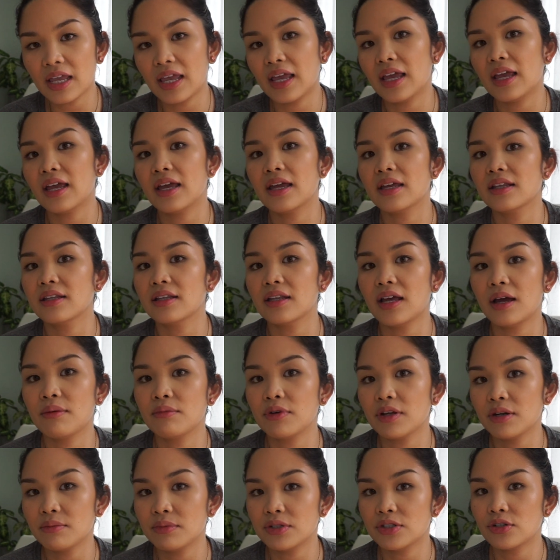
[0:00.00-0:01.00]
and I'm
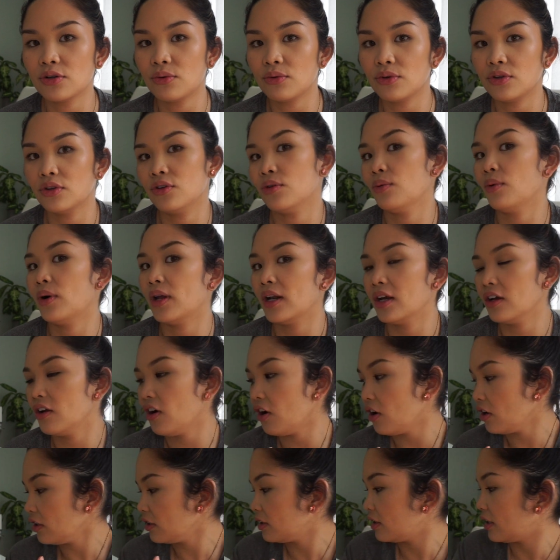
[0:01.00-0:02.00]
gonna be showing you what I
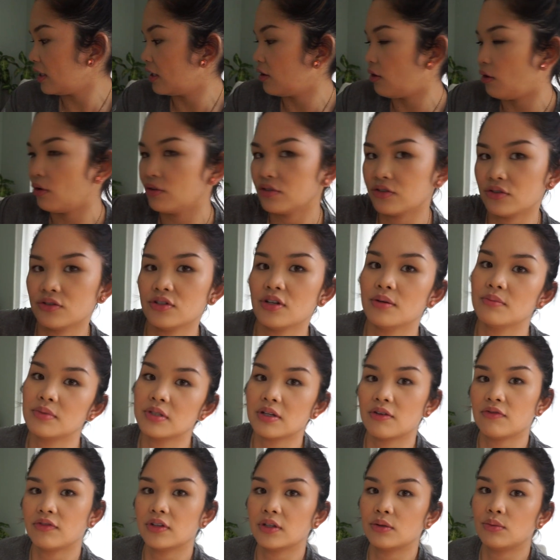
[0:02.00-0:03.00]
got and also some
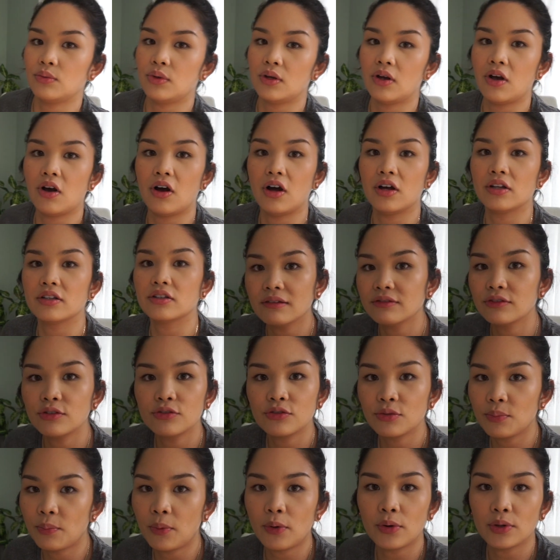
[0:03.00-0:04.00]
stuff that we got to
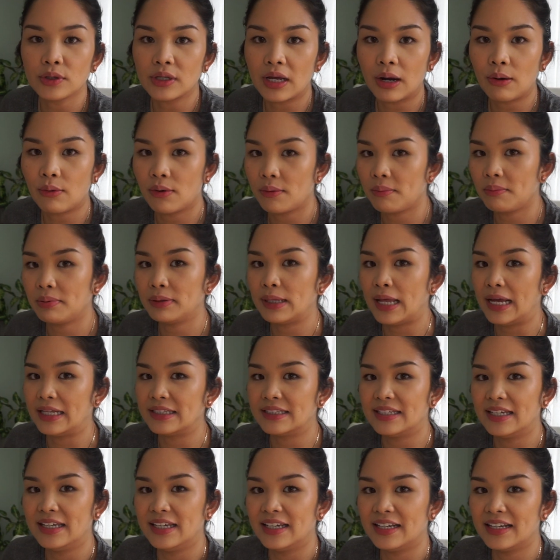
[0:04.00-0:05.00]
support our
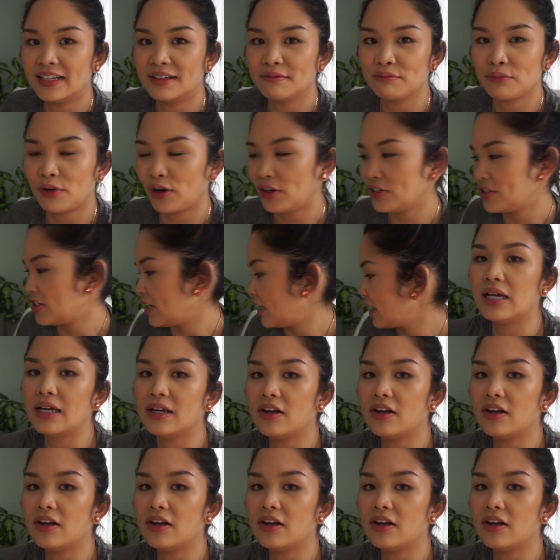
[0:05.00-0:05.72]
planting project.